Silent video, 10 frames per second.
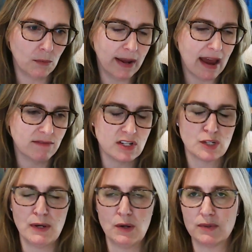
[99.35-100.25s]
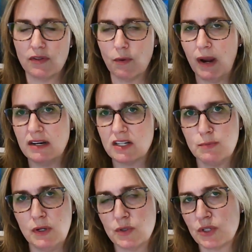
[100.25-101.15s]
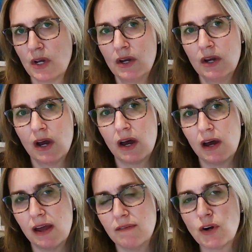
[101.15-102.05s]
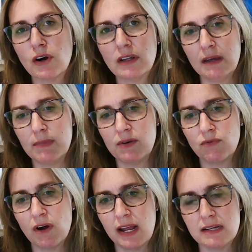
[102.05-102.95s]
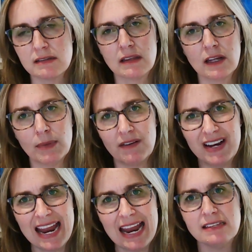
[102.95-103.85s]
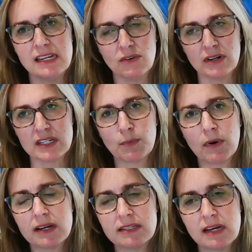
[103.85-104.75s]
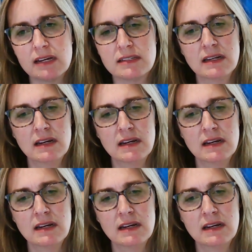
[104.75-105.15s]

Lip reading: we have disputes, and the way disputes have currently been run as a little bit of an asynchronous process,